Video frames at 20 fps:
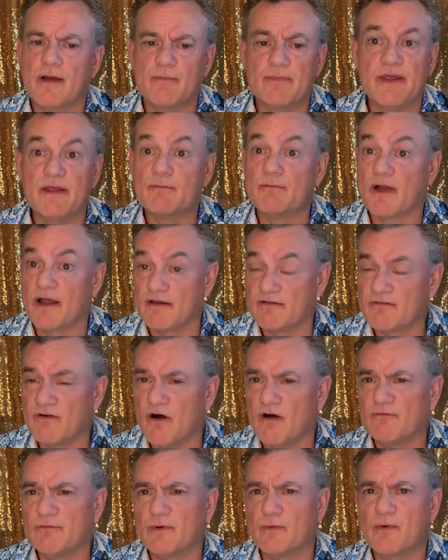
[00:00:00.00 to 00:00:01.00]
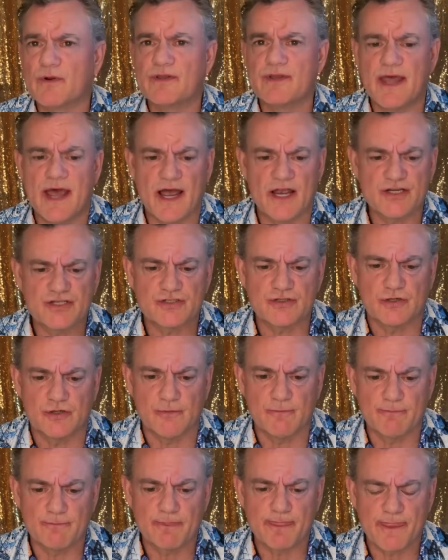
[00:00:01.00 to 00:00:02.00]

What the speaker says: being my involvement with national